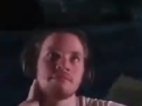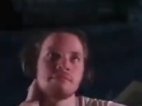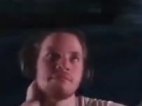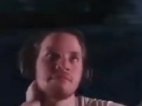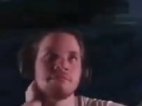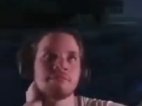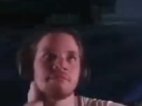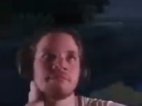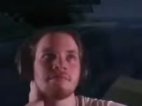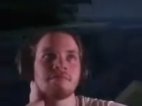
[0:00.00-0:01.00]
Rodney has
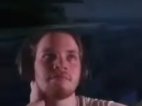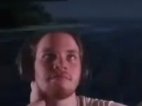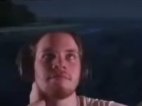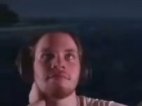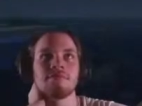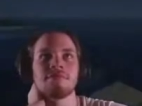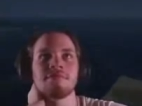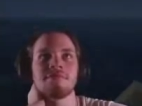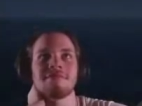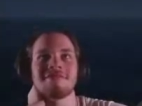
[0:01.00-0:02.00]
Harrison's
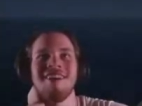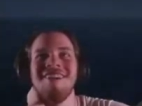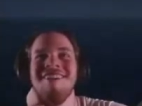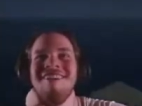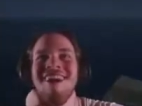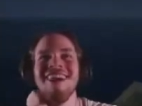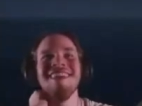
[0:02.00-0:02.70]
skin. Rodney